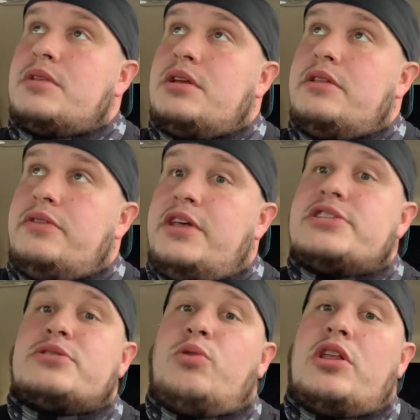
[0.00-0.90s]
this
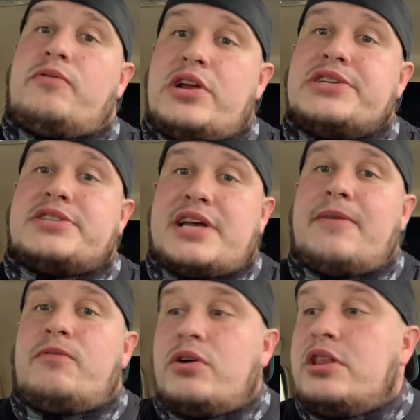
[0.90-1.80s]
is one of the reasons I
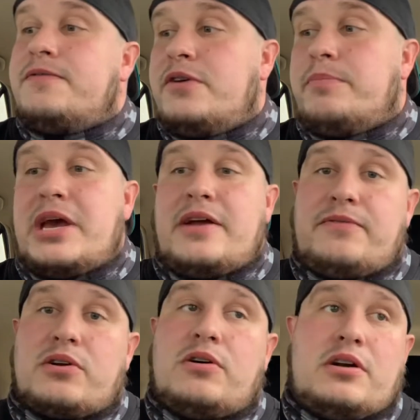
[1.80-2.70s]
really feel bad for
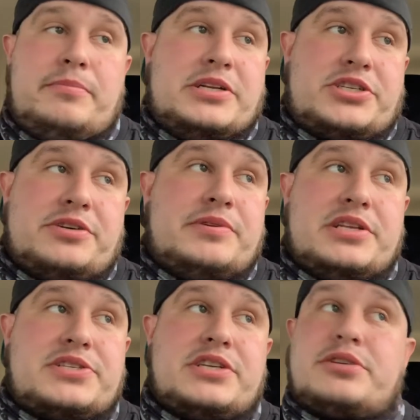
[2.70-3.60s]
Gardner Minshew in
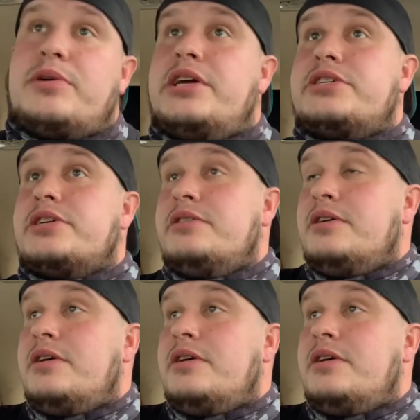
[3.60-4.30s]
this situation.